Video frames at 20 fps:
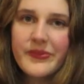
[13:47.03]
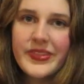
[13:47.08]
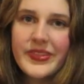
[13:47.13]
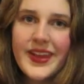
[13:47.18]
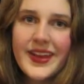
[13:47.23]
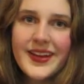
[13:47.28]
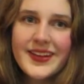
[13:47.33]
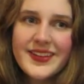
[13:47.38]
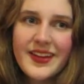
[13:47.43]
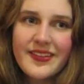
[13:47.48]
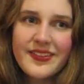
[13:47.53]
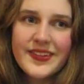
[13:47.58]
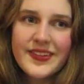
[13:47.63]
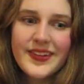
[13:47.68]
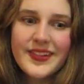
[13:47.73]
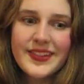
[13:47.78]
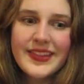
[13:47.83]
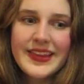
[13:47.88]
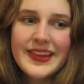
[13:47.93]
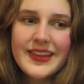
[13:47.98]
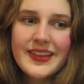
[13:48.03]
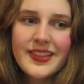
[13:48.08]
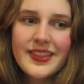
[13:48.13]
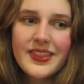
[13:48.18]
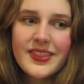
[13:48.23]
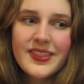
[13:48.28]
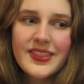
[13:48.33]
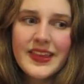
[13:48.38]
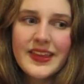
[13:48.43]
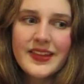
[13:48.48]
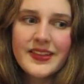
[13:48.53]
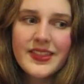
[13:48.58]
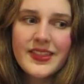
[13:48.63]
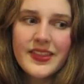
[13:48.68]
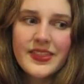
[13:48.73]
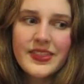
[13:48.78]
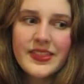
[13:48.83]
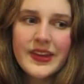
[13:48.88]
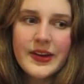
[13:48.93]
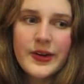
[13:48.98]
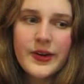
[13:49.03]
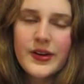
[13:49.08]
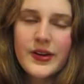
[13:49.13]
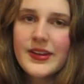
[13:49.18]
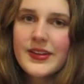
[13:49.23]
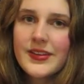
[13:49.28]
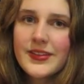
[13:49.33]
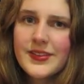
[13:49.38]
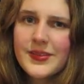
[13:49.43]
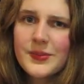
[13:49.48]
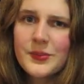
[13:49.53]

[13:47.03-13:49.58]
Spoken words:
I definitely think that there is